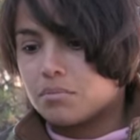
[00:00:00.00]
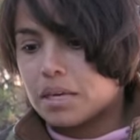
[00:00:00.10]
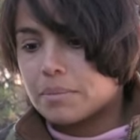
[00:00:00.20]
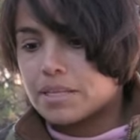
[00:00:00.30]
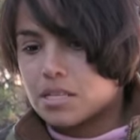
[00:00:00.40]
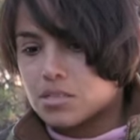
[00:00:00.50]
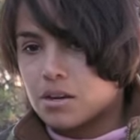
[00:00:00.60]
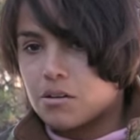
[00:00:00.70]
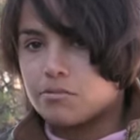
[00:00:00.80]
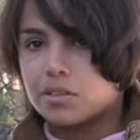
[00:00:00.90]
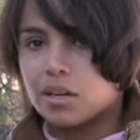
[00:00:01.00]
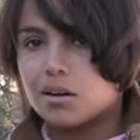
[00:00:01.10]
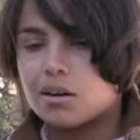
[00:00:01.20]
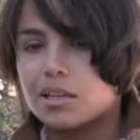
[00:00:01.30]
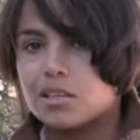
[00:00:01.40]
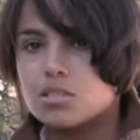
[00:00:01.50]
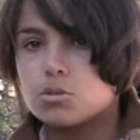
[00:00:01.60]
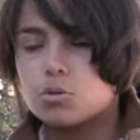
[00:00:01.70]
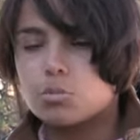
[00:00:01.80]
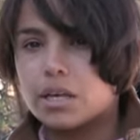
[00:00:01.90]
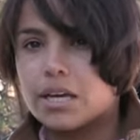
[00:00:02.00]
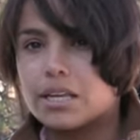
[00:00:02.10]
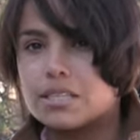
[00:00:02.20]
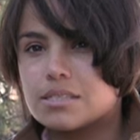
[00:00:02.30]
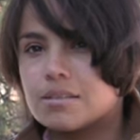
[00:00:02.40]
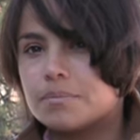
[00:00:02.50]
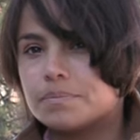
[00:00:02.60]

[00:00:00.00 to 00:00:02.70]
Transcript: and my sister out for dinner at this new place